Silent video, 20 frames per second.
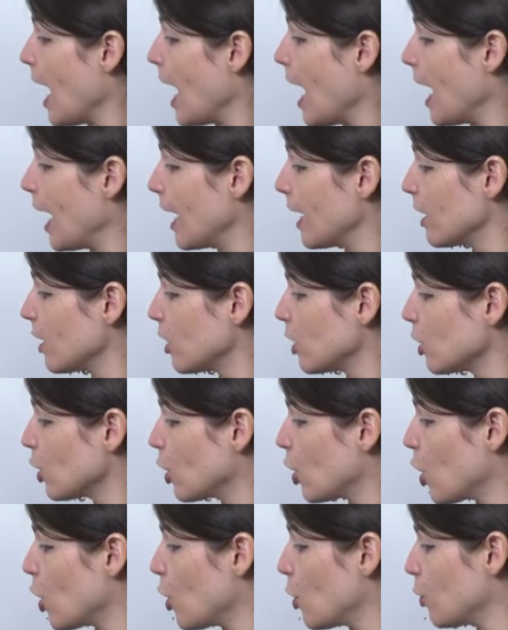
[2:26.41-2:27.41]
I'll
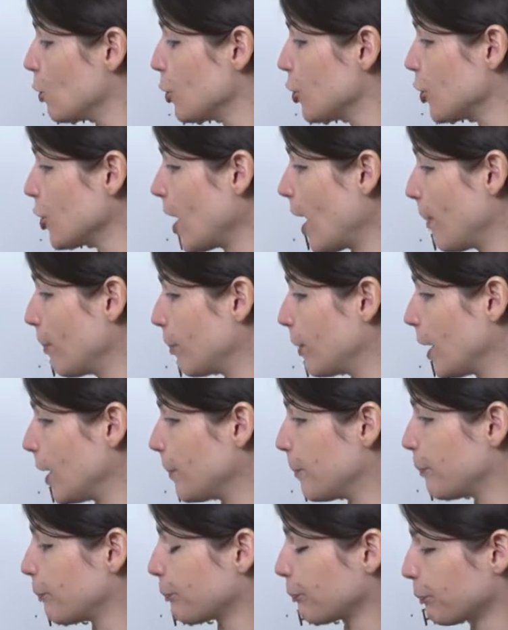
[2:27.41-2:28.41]
go
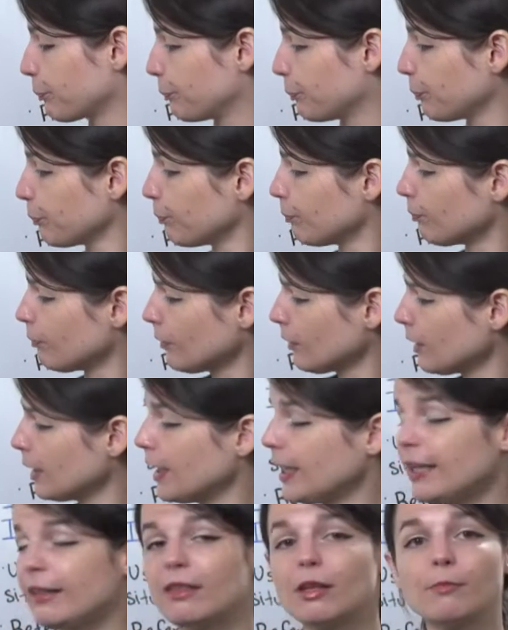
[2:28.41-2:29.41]
shopping.
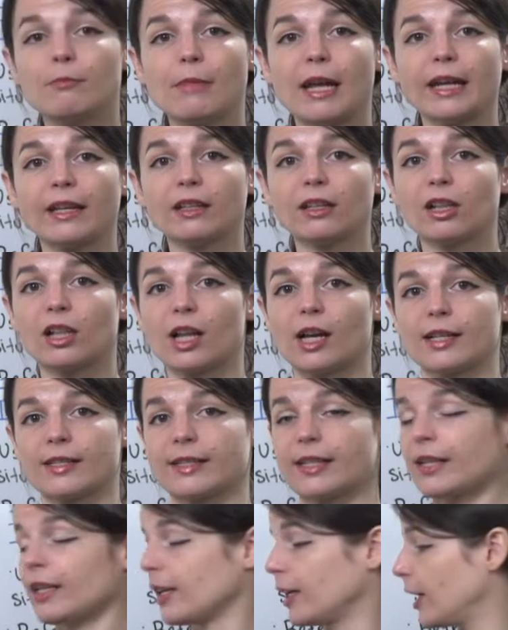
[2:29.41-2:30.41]
In the main clause
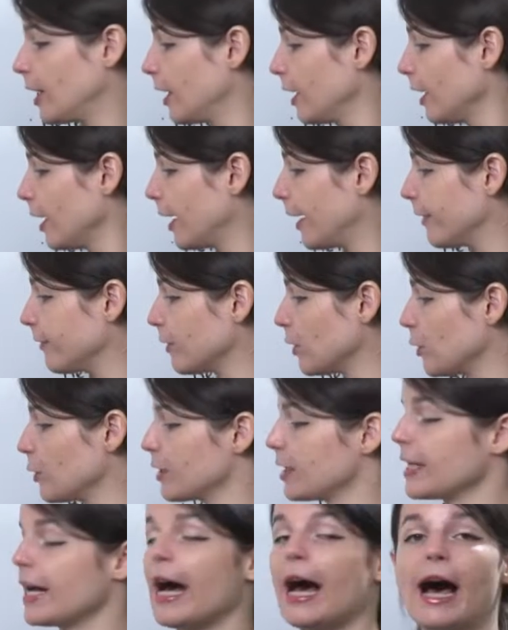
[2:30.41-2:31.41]
here, I've
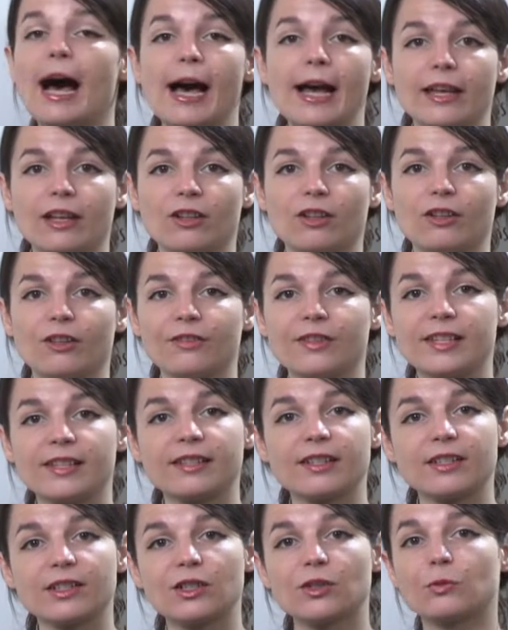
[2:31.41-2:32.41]
used I'll.
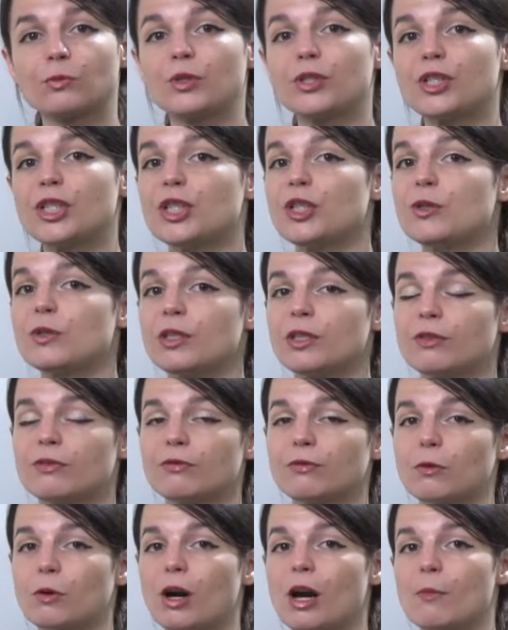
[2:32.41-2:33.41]
This is the reduced
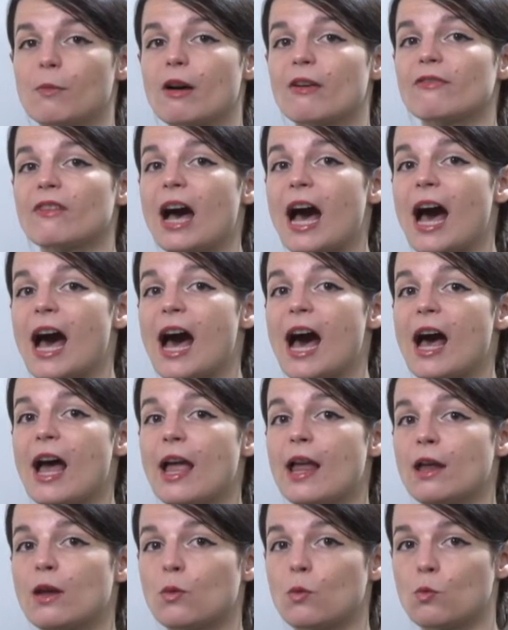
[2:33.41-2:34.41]
form of
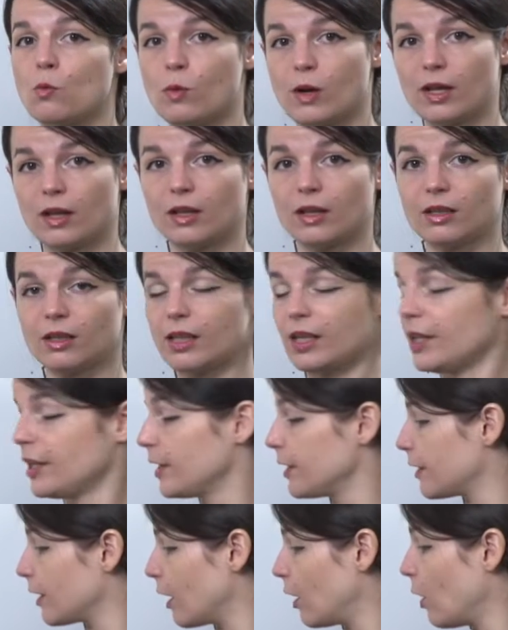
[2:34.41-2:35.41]
I will.
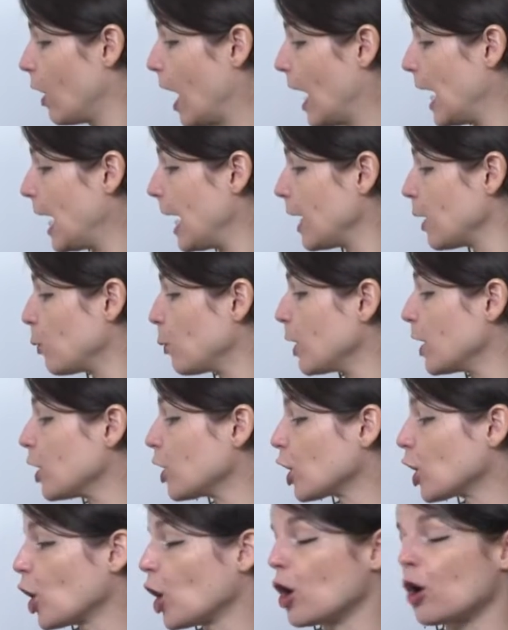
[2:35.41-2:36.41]
So I will
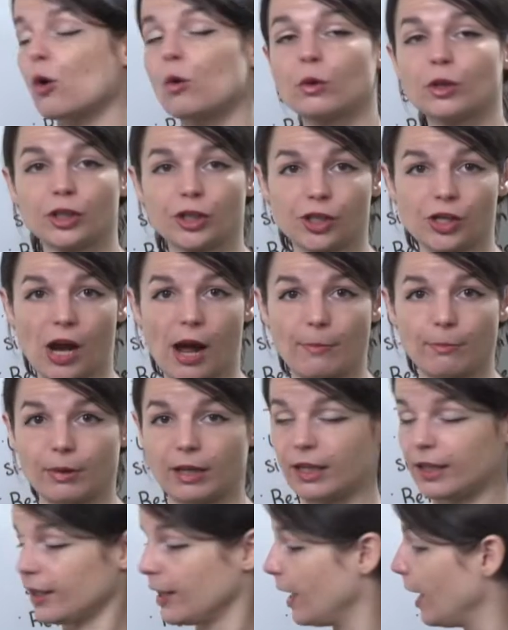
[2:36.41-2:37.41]
go
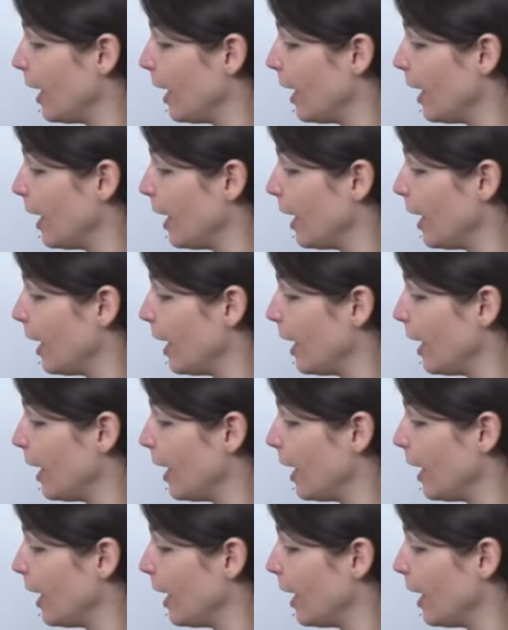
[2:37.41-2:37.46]
shopping.